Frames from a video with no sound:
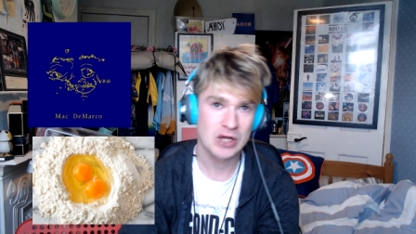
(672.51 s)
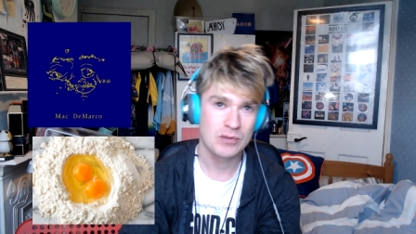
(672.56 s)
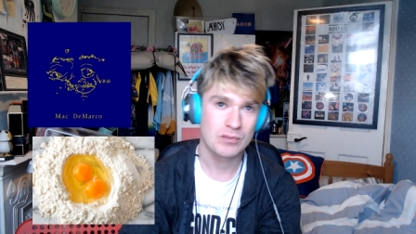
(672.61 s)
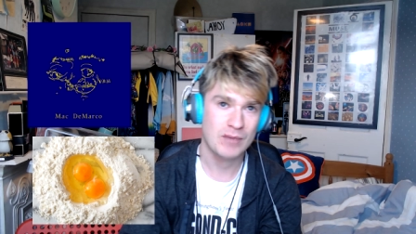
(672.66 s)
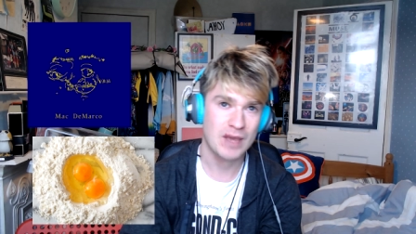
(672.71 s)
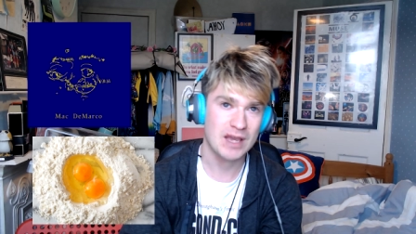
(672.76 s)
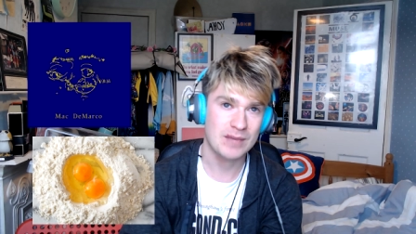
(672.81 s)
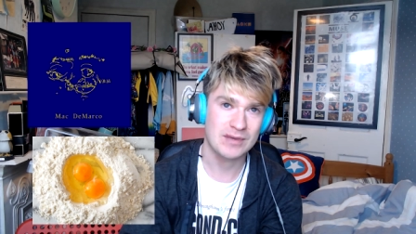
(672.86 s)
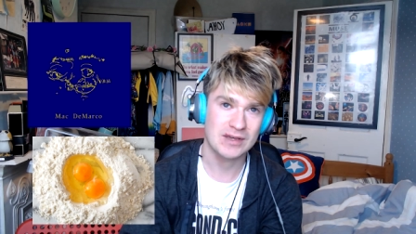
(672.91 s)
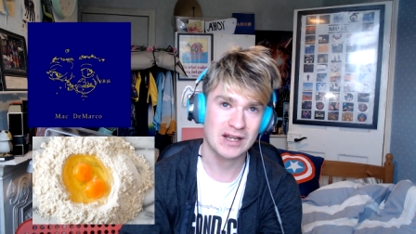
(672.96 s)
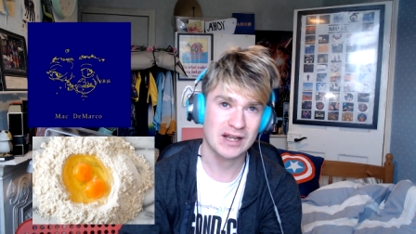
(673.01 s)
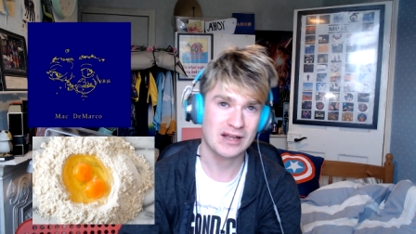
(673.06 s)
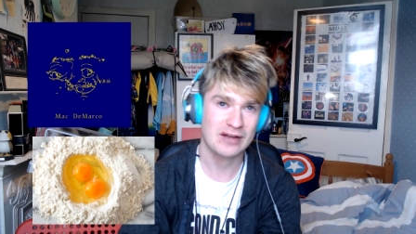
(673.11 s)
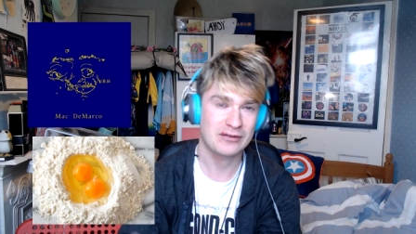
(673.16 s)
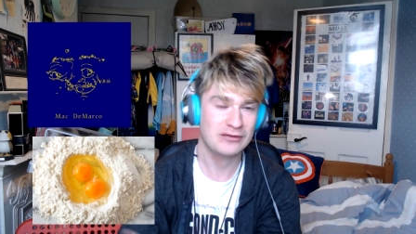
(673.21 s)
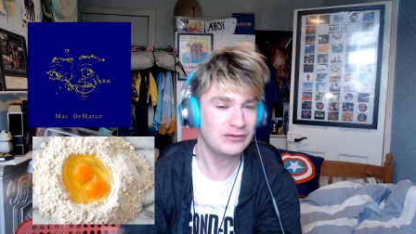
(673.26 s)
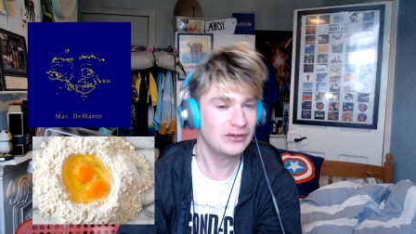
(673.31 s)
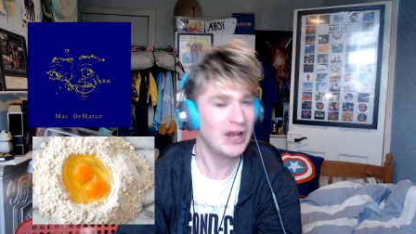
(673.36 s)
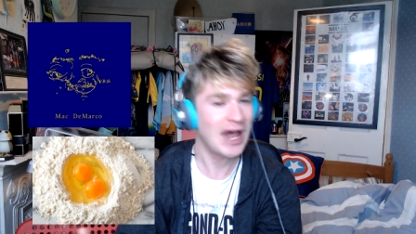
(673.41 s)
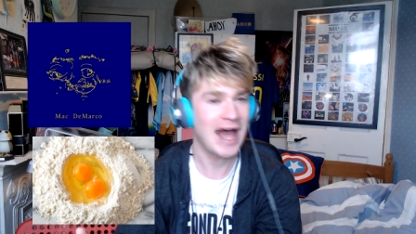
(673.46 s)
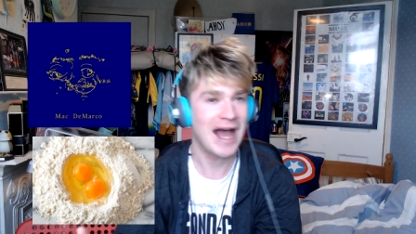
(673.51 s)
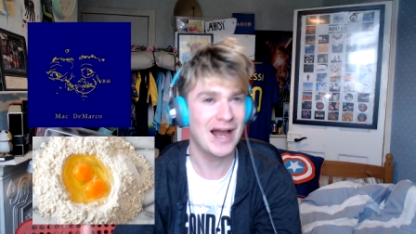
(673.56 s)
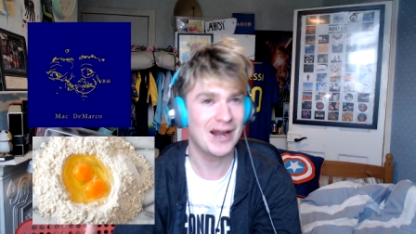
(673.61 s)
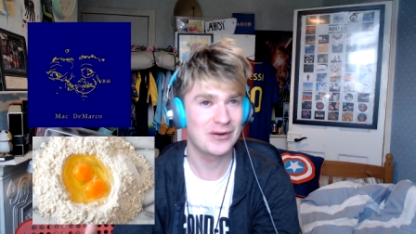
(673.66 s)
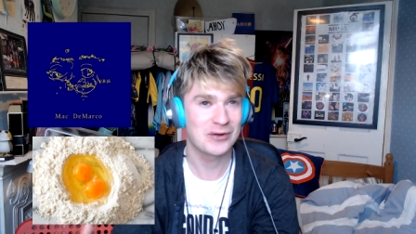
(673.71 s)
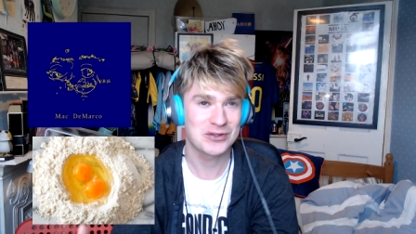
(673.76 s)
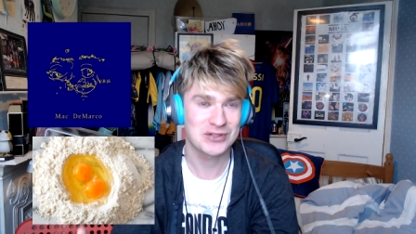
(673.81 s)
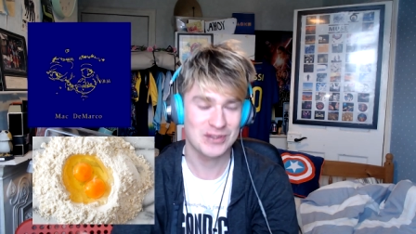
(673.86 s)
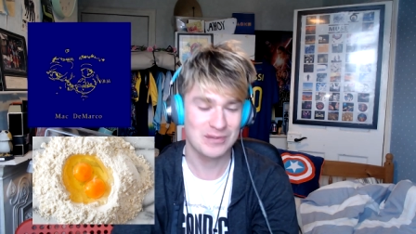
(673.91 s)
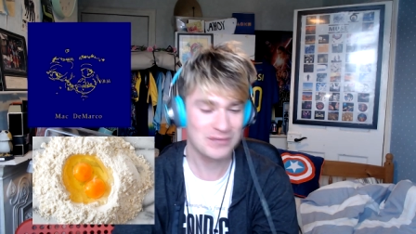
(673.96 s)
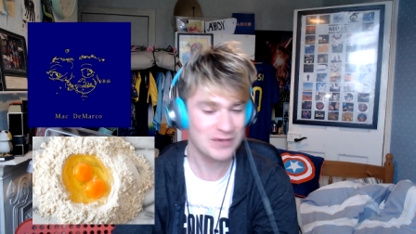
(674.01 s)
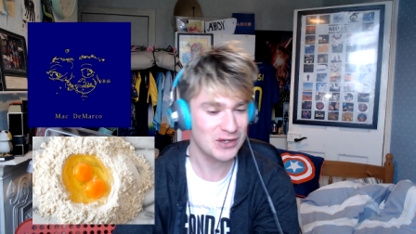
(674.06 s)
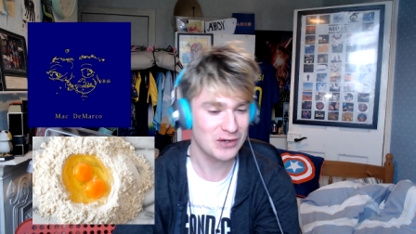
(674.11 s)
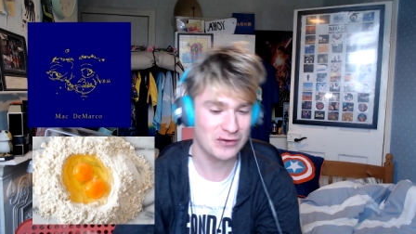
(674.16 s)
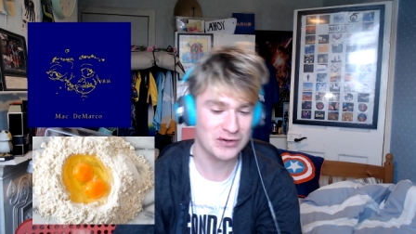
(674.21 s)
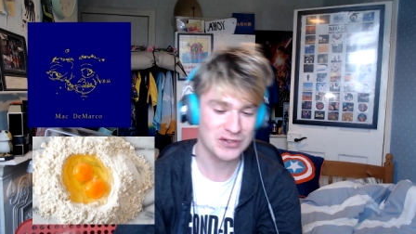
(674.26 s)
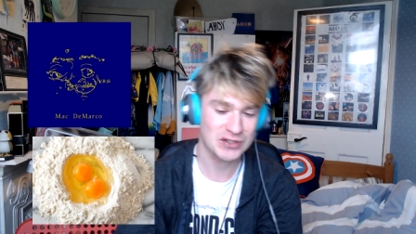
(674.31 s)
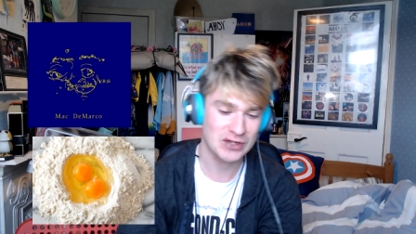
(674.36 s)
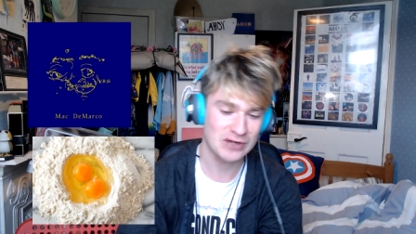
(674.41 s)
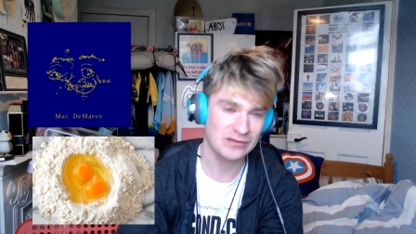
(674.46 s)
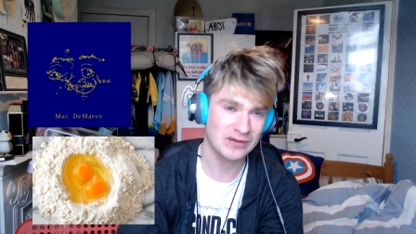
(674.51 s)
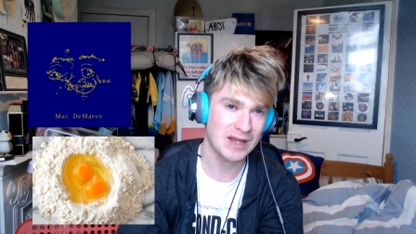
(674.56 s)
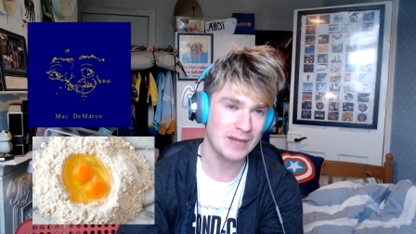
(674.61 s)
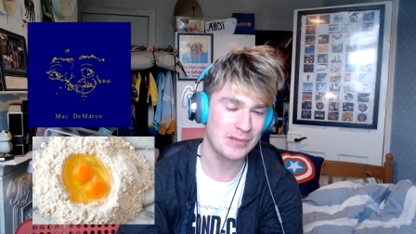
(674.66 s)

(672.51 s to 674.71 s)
maybe like a flan or something, or a souffle,